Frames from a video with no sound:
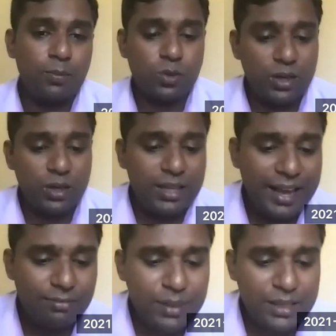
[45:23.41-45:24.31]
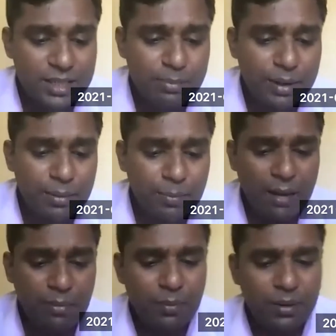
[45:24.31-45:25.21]
So here they have mentioned prim
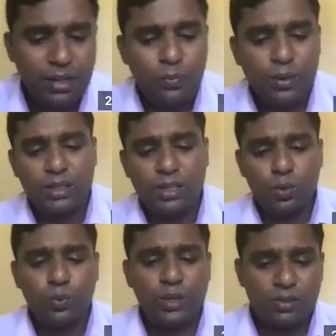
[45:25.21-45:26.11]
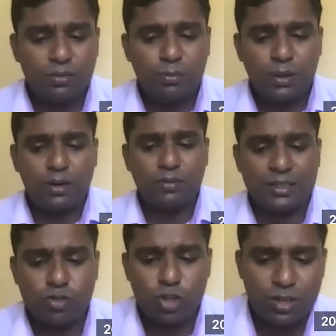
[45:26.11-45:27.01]
primary mother with 32 weeks of period of
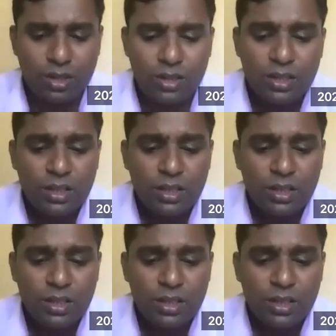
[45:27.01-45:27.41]
gestation